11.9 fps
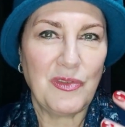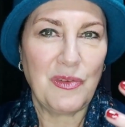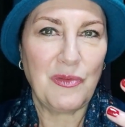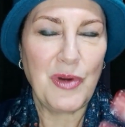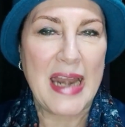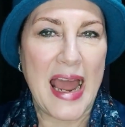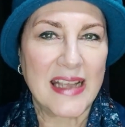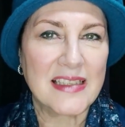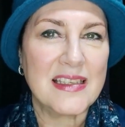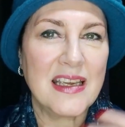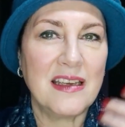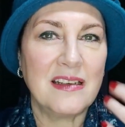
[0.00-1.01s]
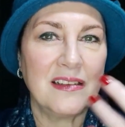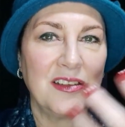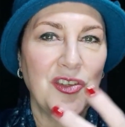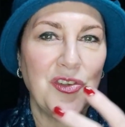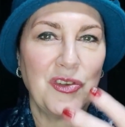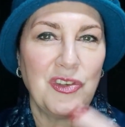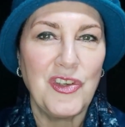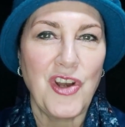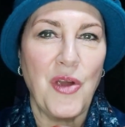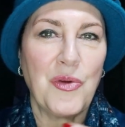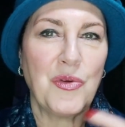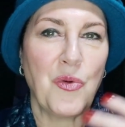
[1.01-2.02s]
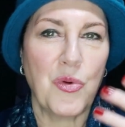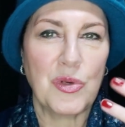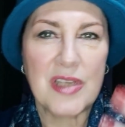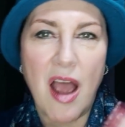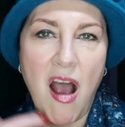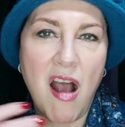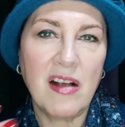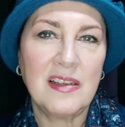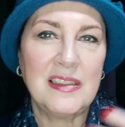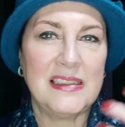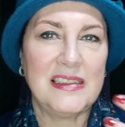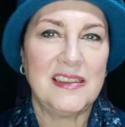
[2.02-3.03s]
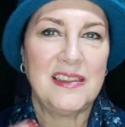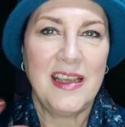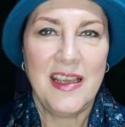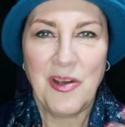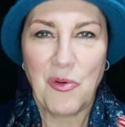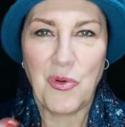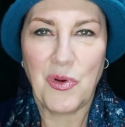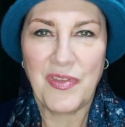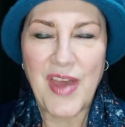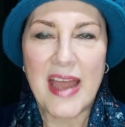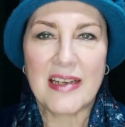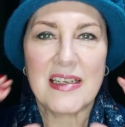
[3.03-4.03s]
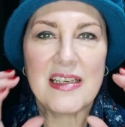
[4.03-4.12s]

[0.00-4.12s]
relaxing, your tongue and all of that.